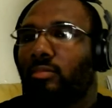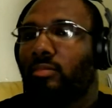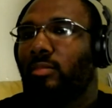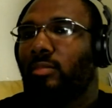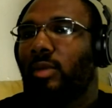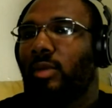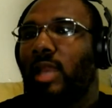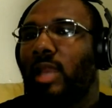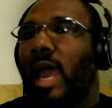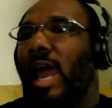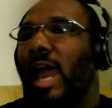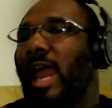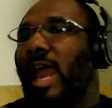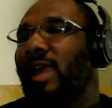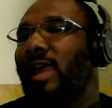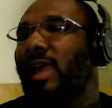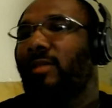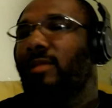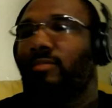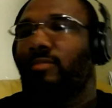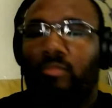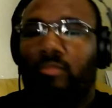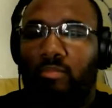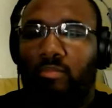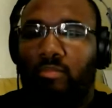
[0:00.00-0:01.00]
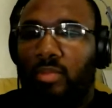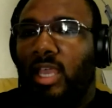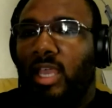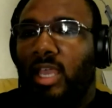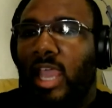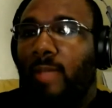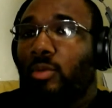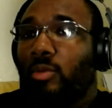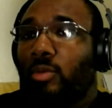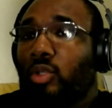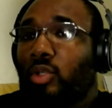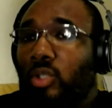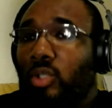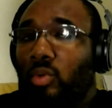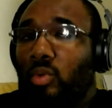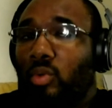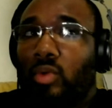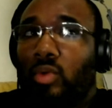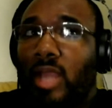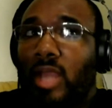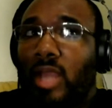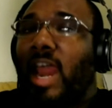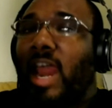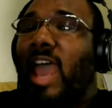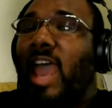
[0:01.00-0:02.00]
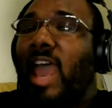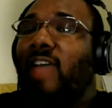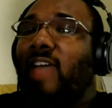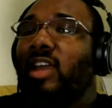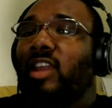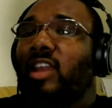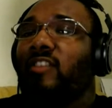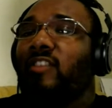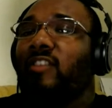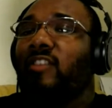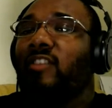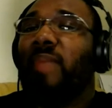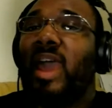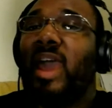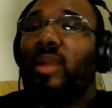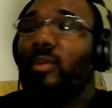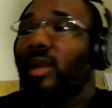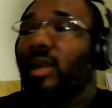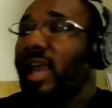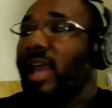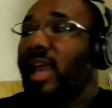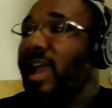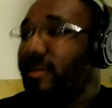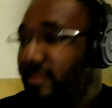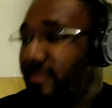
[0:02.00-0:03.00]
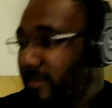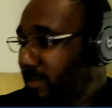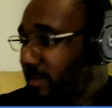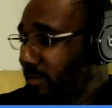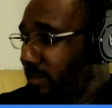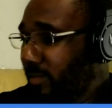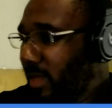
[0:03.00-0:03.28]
not having enough battery life.